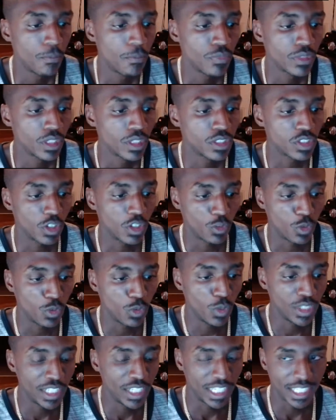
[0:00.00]
So if we
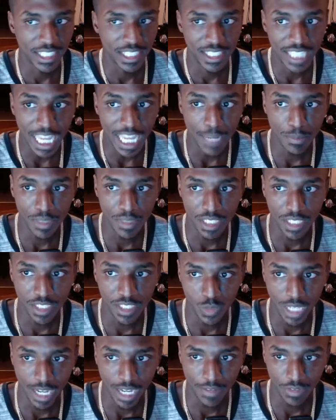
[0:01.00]
want to escape this,
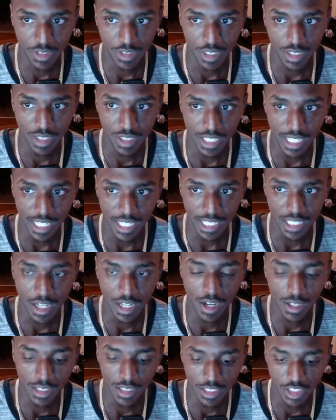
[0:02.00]
we have to
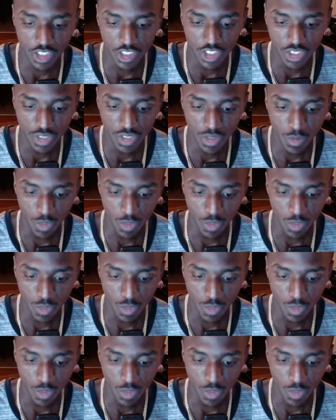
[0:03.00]
acknowledge